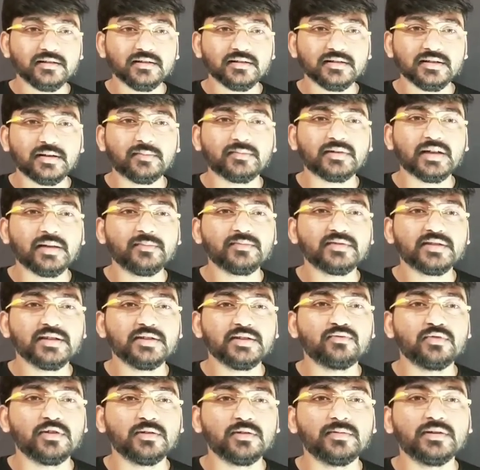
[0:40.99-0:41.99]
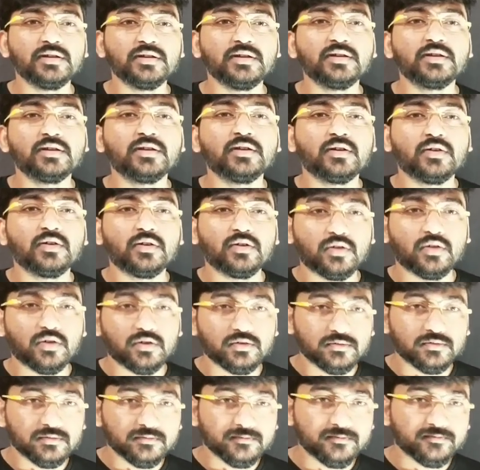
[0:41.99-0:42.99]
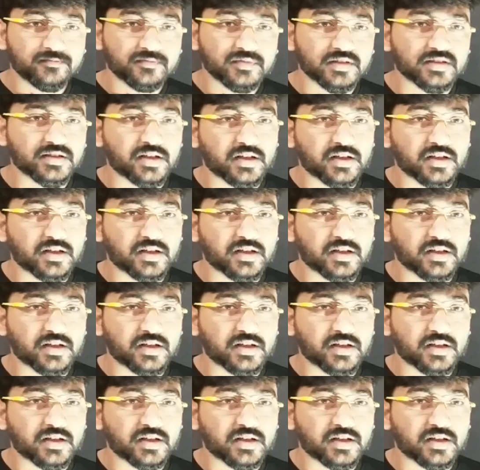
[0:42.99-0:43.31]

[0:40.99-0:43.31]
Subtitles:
Sometimes it will be on the